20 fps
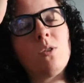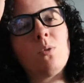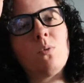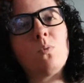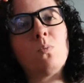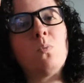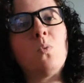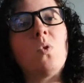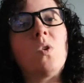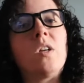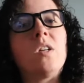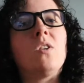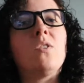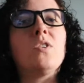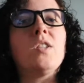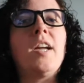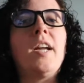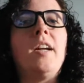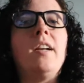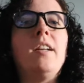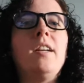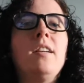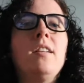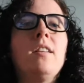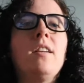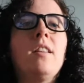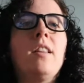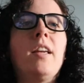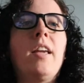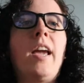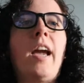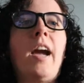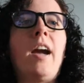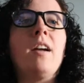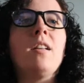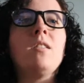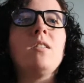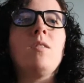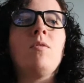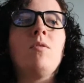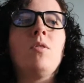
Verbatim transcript: she was more entertaining than the cats,